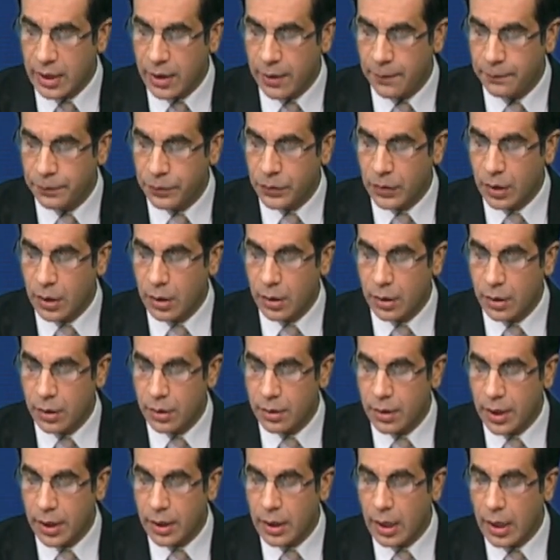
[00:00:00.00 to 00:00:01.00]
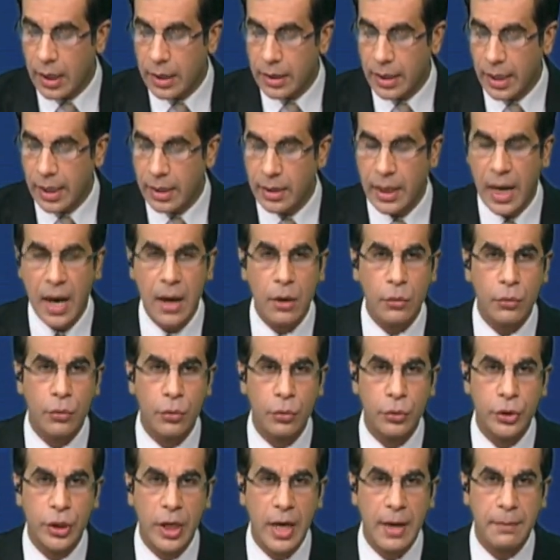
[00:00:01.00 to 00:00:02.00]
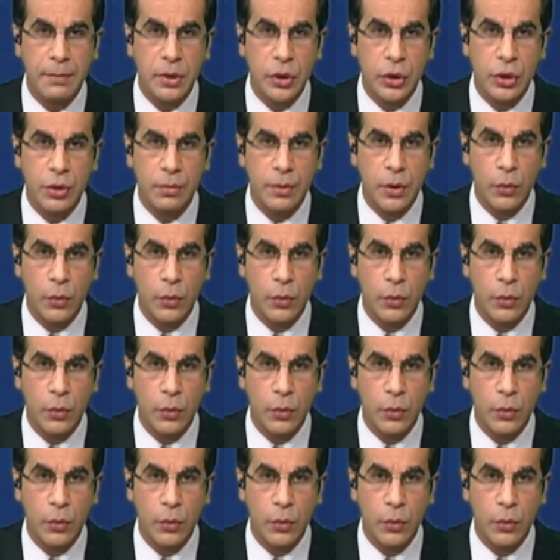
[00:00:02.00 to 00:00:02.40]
regard, and how crucial happens to the water